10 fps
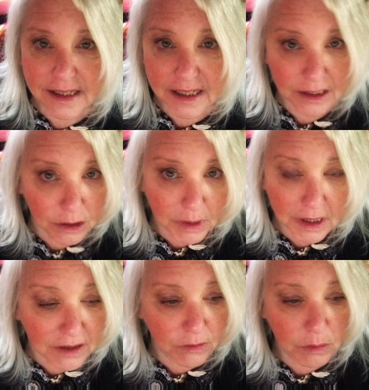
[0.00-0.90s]
any human
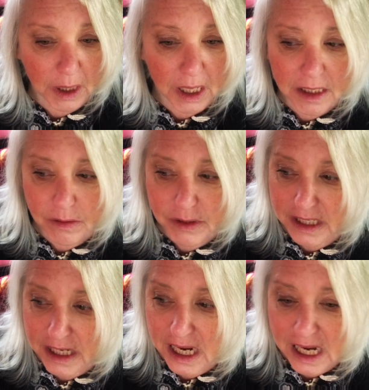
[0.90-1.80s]
I ever met. He was
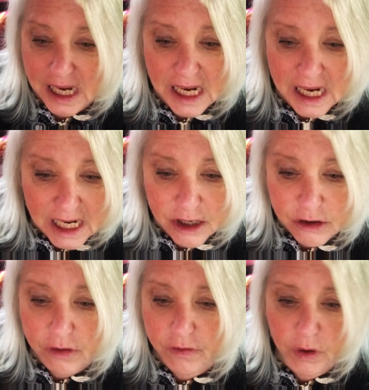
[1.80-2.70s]
an
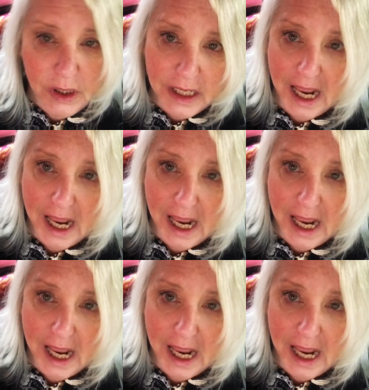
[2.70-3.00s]
introverted